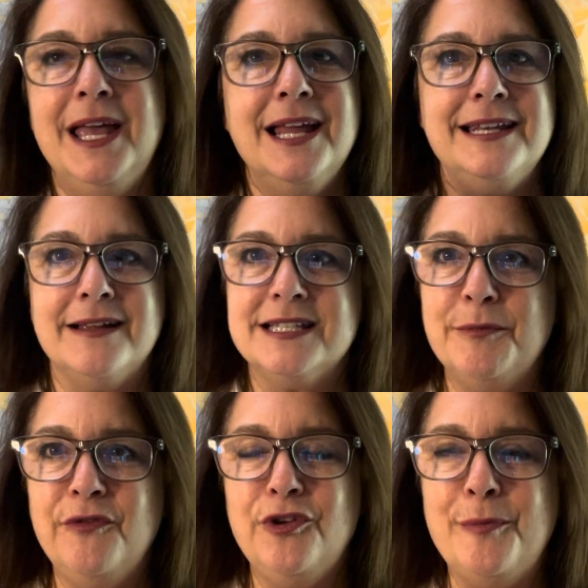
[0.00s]
Now, some
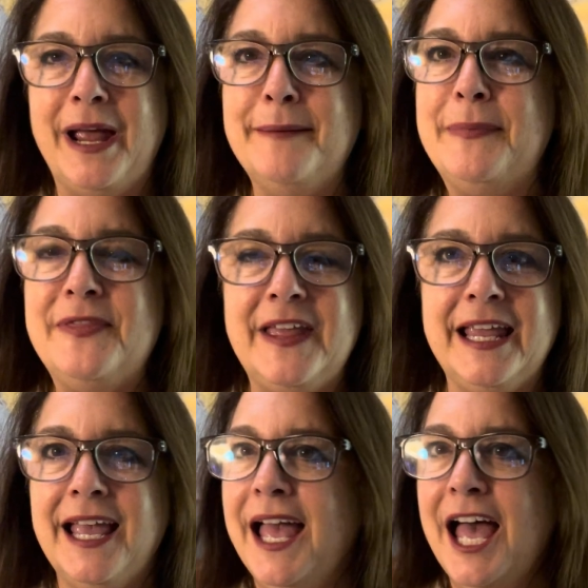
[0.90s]
of you might
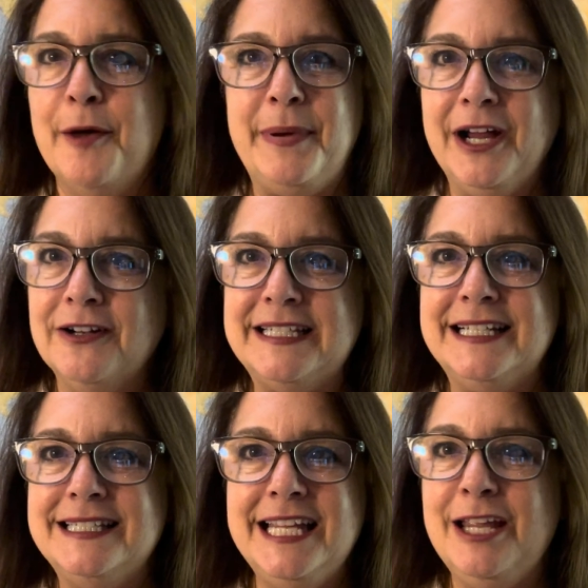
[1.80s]
think, a
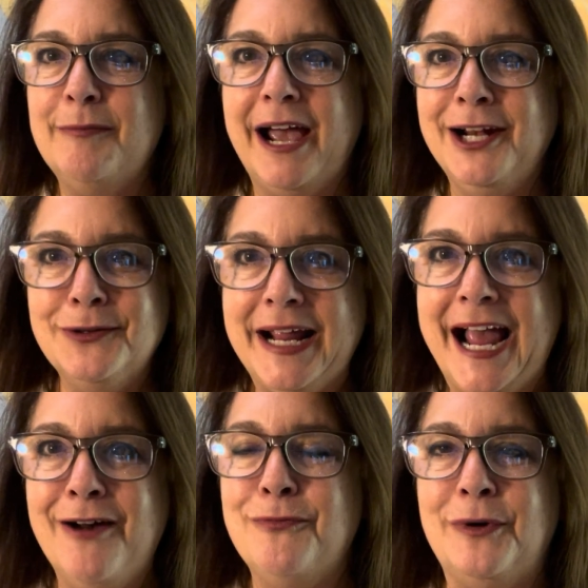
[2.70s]
parenting team? I don't
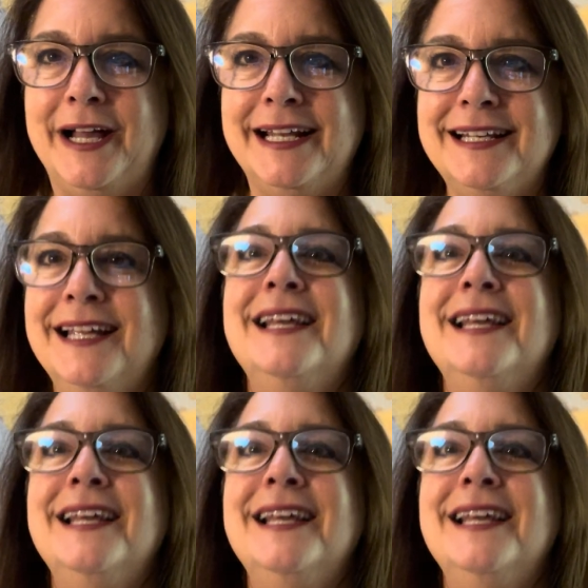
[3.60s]
have one.